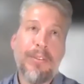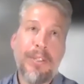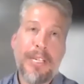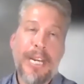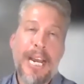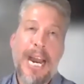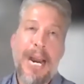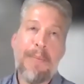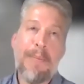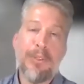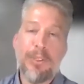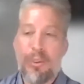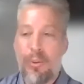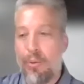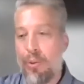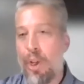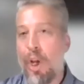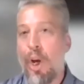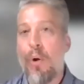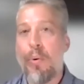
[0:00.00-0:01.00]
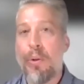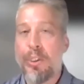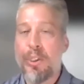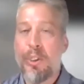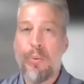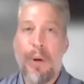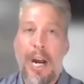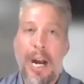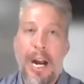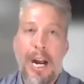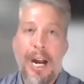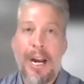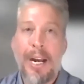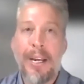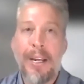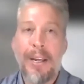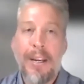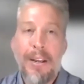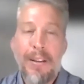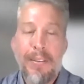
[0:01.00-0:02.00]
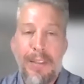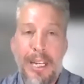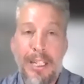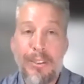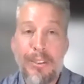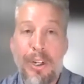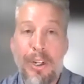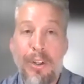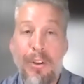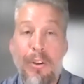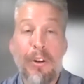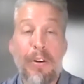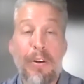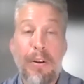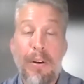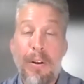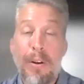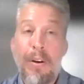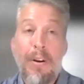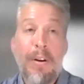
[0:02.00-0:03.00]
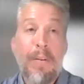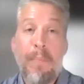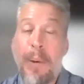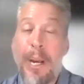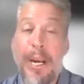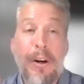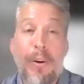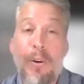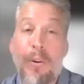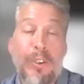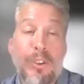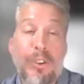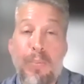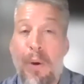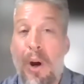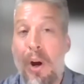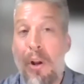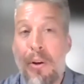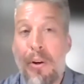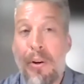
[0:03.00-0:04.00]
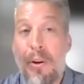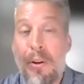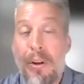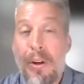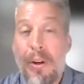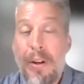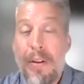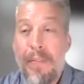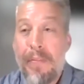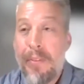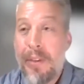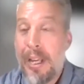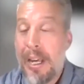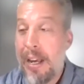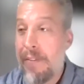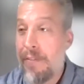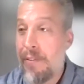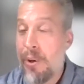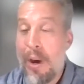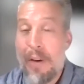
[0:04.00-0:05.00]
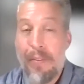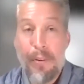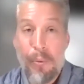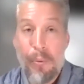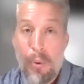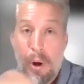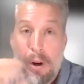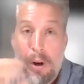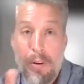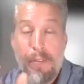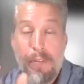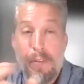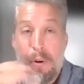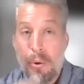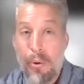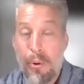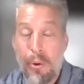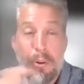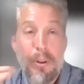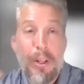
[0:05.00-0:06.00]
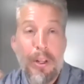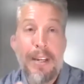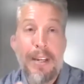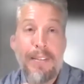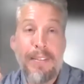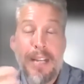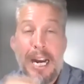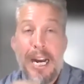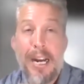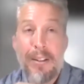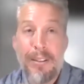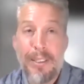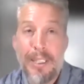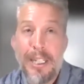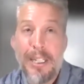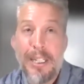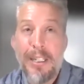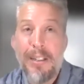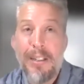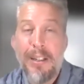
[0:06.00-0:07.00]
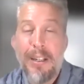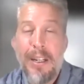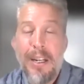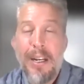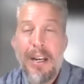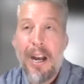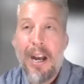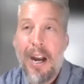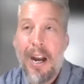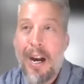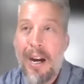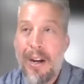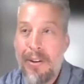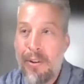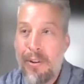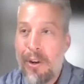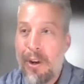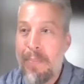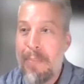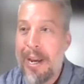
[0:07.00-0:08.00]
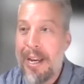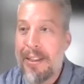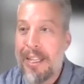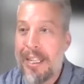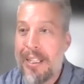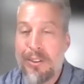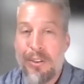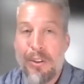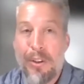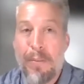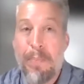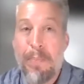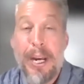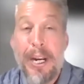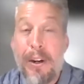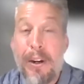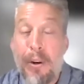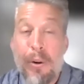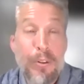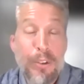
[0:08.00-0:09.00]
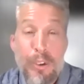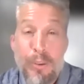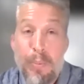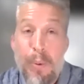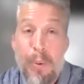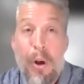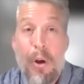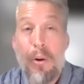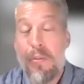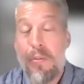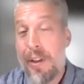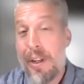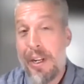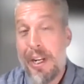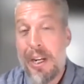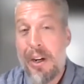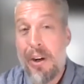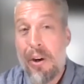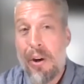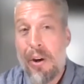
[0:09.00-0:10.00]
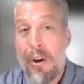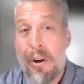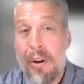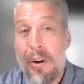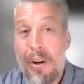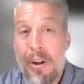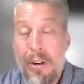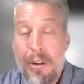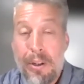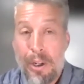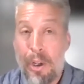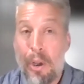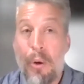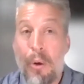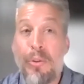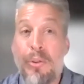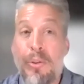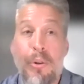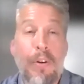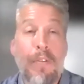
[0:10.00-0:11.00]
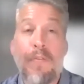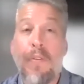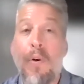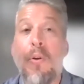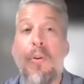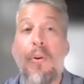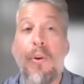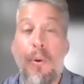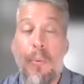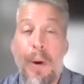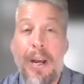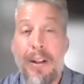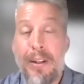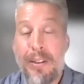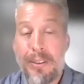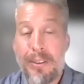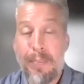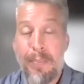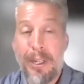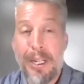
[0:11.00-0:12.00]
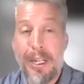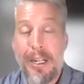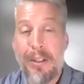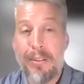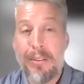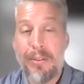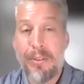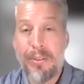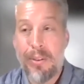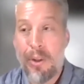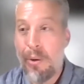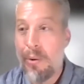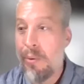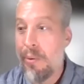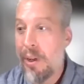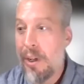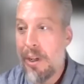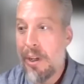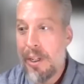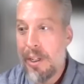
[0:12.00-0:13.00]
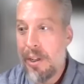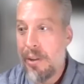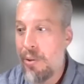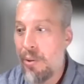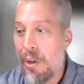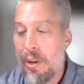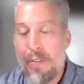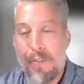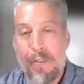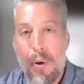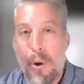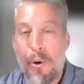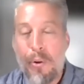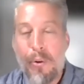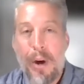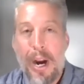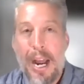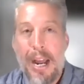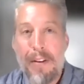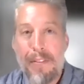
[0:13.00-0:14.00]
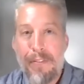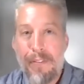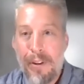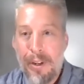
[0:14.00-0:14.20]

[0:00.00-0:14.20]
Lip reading: camera's too low or too high, things could look bigger or smaller. If you have the wrong focal length dialed in, you can make things look bigger or smaller than they are, closer or further away to something else. So you could photograph,